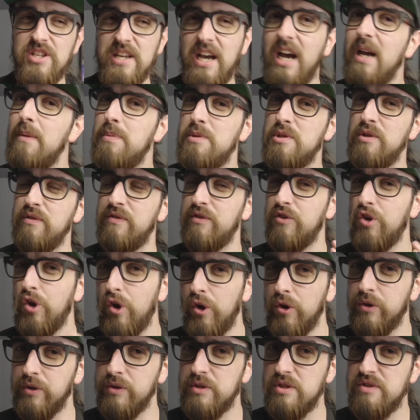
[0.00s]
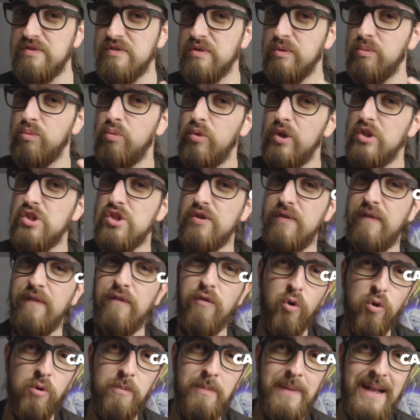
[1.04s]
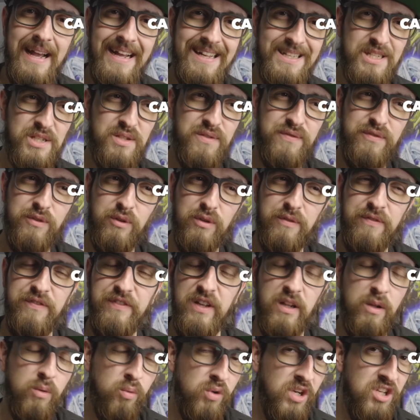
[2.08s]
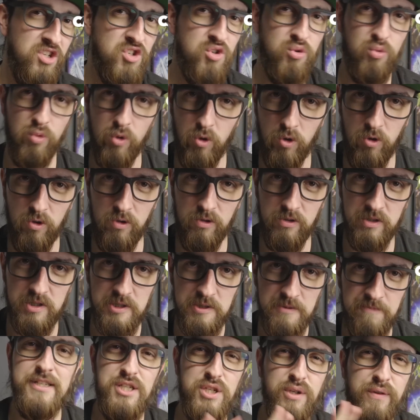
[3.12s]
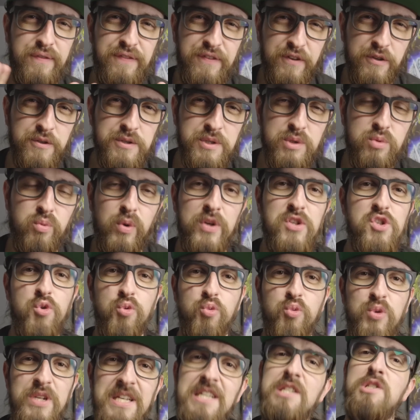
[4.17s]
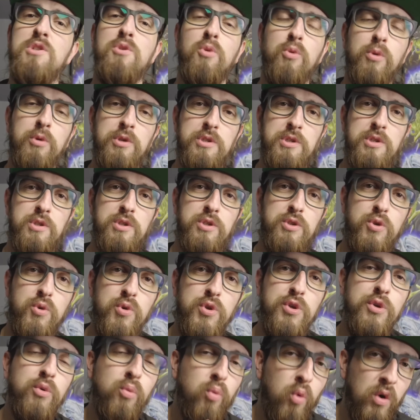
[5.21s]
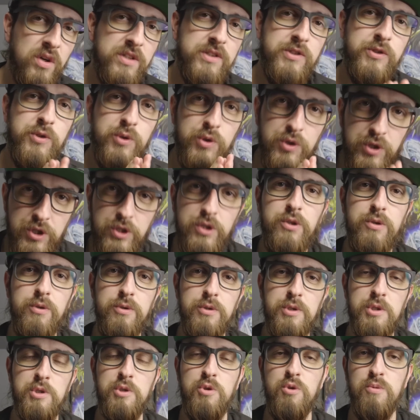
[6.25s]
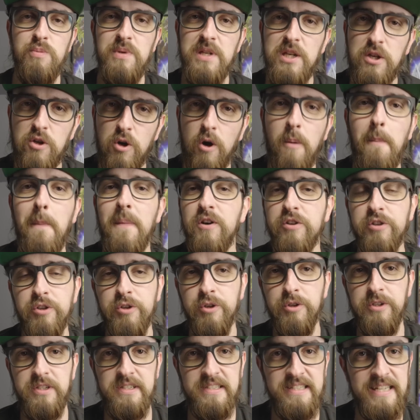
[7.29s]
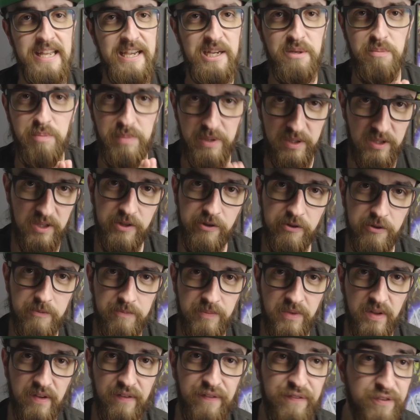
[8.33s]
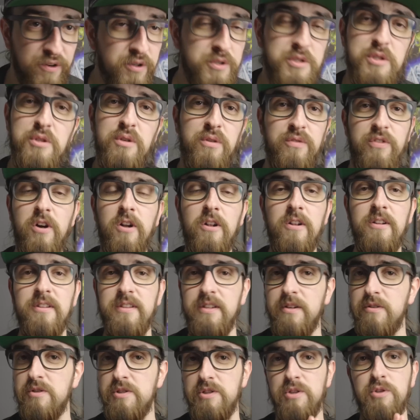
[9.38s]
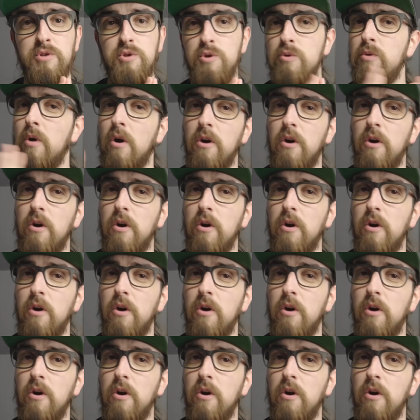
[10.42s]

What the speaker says: types of cards from which formats fulfill which roles. So first, which resources do you want to use to become a good deck builder? First of all, there's the two